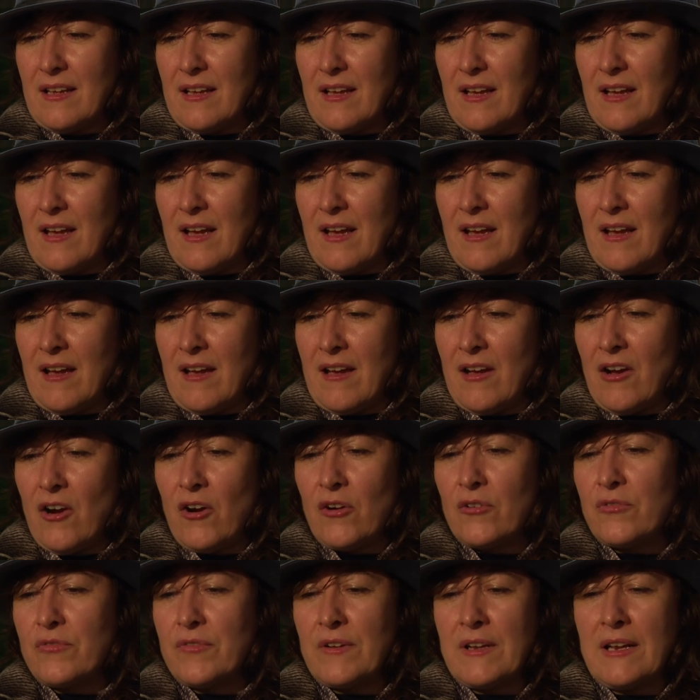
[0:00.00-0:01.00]
uh,
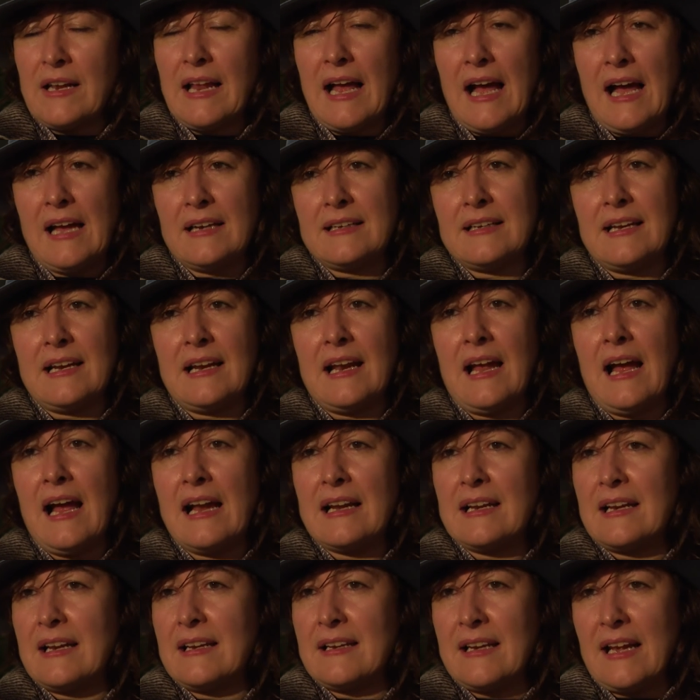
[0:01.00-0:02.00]
or feel
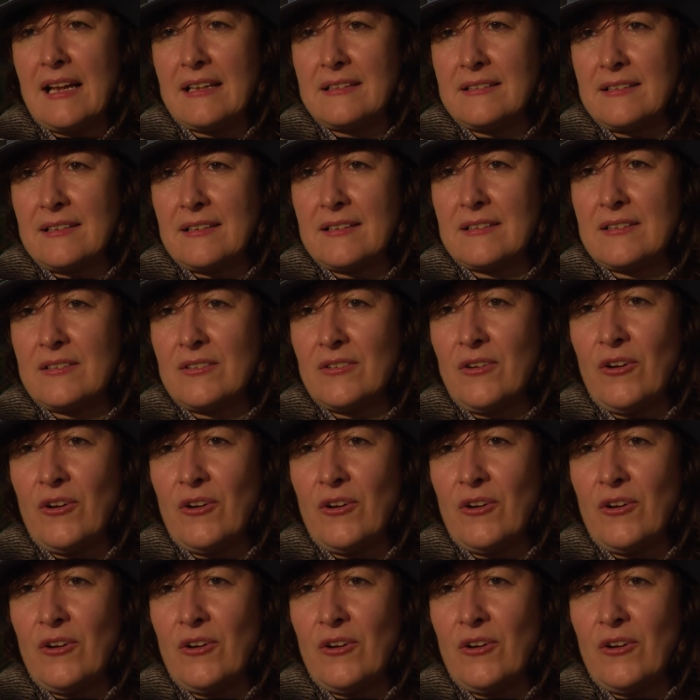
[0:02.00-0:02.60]
alienated,